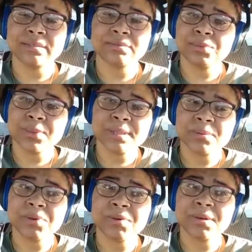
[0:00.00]
What was
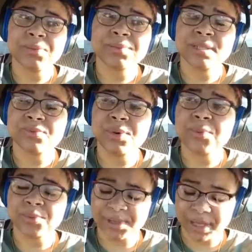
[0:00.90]
the point? Where
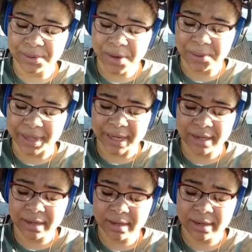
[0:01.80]
was we going to go with
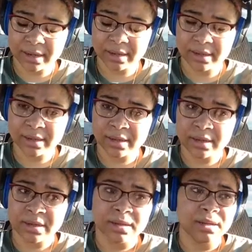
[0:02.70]
that?
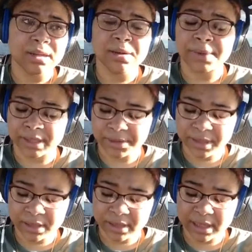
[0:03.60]
Anyway, so
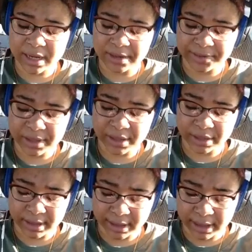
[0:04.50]
he take off his
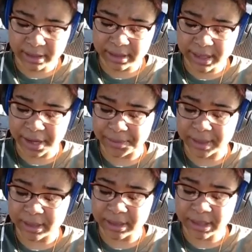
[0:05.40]
hood and it's
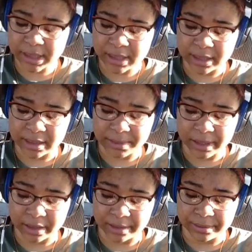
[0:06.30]
Terrence. And I'm
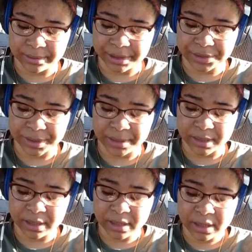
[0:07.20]
like, oh, she
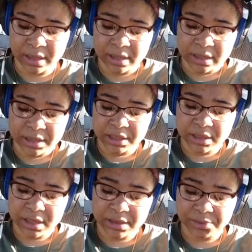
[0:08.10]
dreaming. She
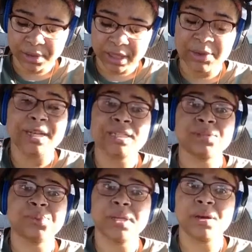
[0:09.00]
starts running. Well, he
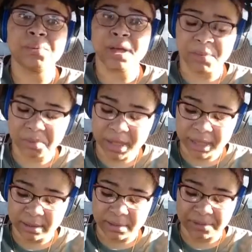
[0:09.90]
says, when you going to pay my
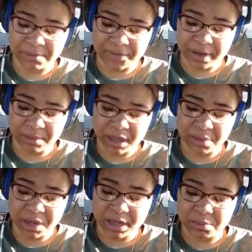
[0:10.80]
money, my family,
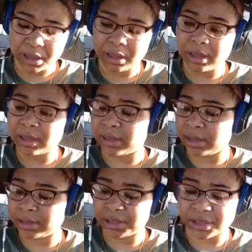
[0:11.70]
their money be? And
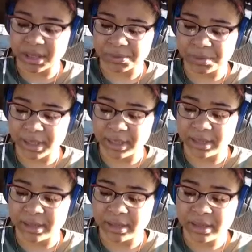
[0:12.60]
then she starts running
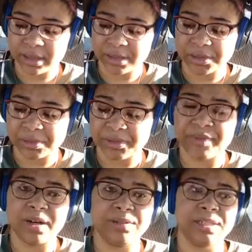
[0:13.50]
and trips and
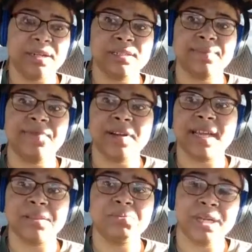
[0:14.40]
falls and ends up
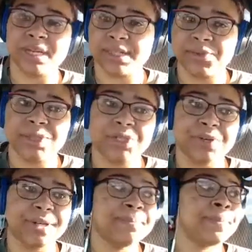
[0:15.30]
falling out the bed because it was a
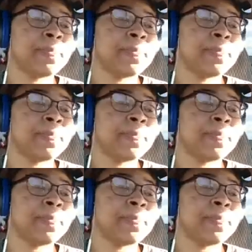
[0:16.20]
dream.